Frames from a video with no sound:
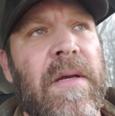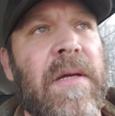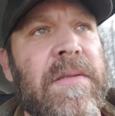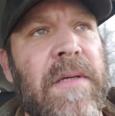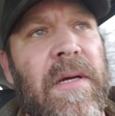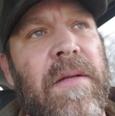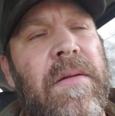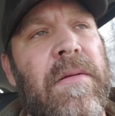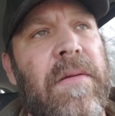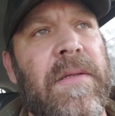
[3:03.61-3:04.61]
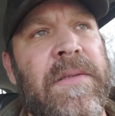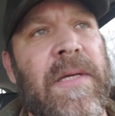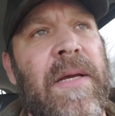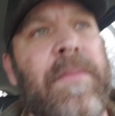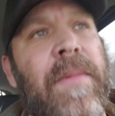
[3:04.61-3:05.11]
It's the
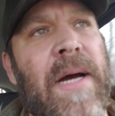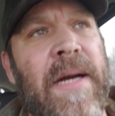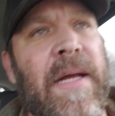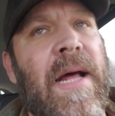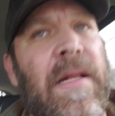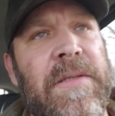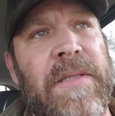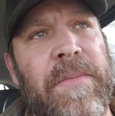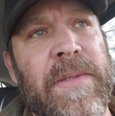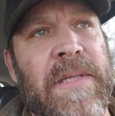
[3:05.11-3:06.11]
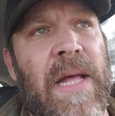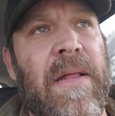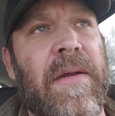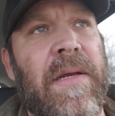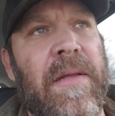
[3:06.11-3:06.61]
same ideology and
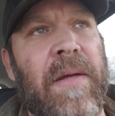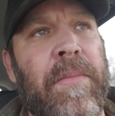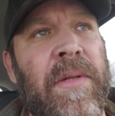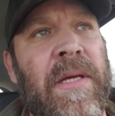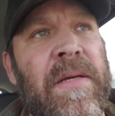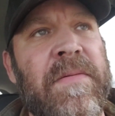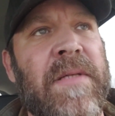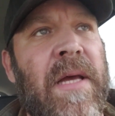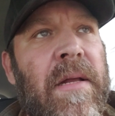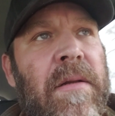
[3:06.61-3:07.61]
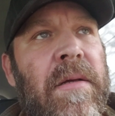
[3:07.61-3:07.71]
mentality that believes that